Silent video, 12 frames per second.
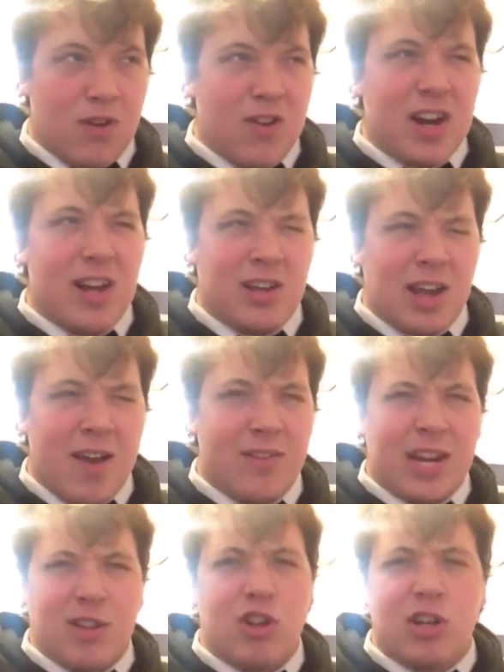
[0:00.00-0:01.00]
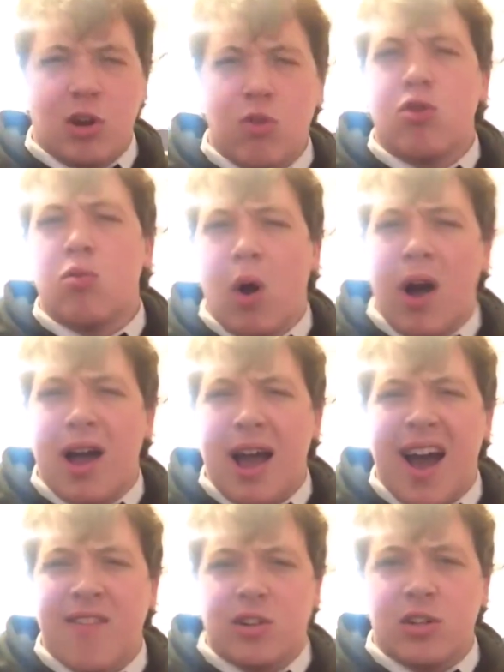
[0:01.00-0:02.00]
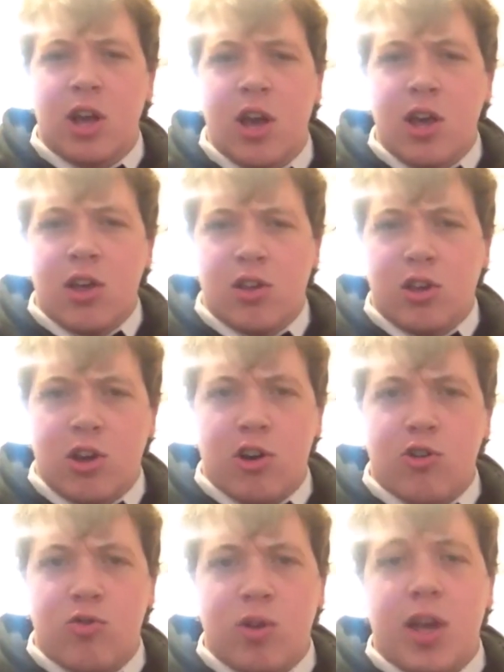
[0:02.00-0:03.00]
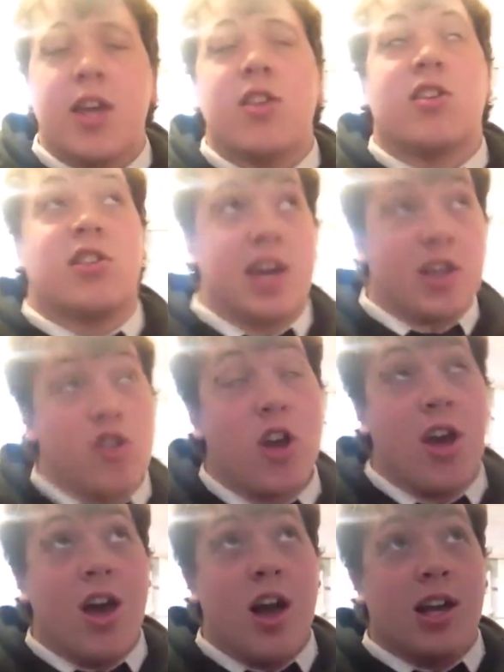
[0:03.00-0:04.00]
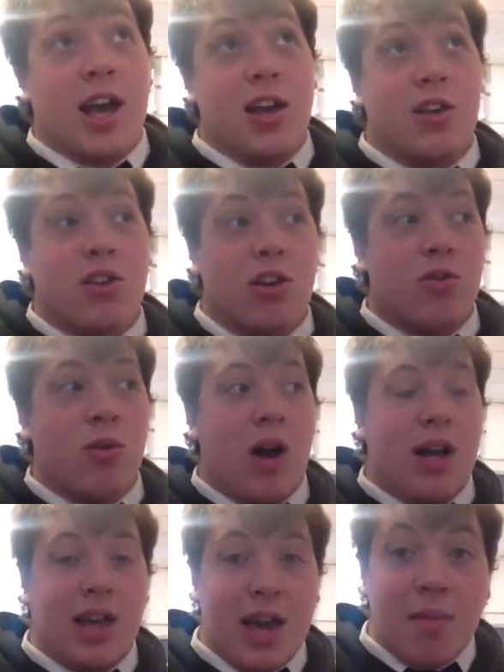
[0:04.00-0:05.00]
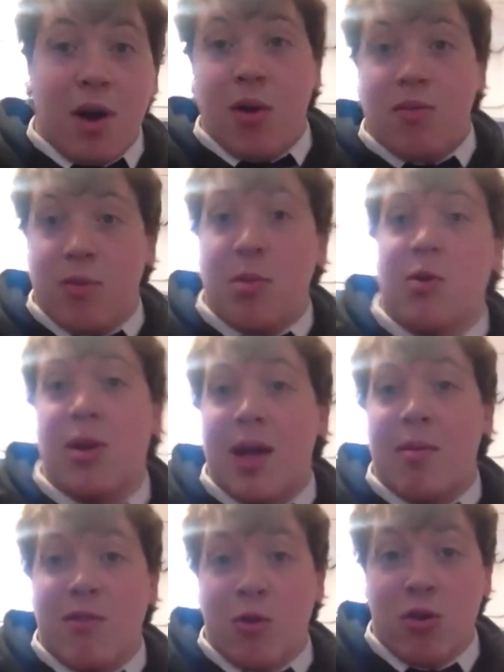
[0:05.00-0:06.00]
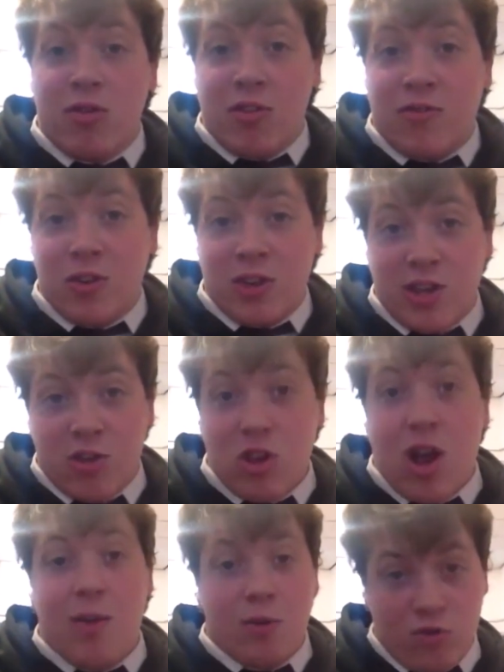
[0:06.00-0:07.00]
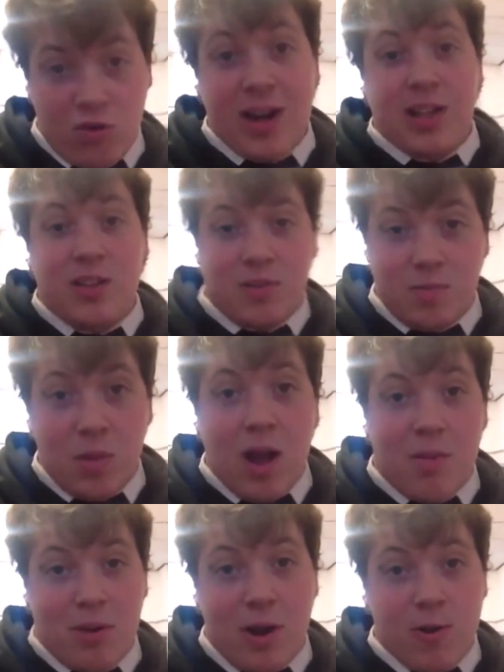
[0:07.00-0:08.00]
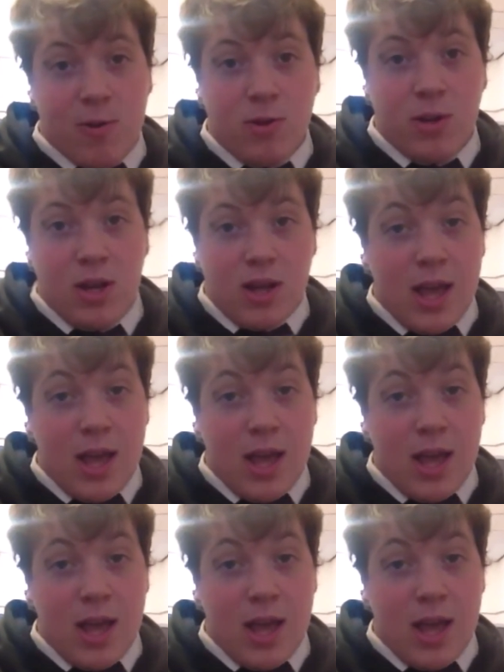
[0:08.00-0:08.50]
realise I haven't actually told you why I haven't, so here's the sitch. Okay, so I came home from New Day with all of the footage that I was ready to upload,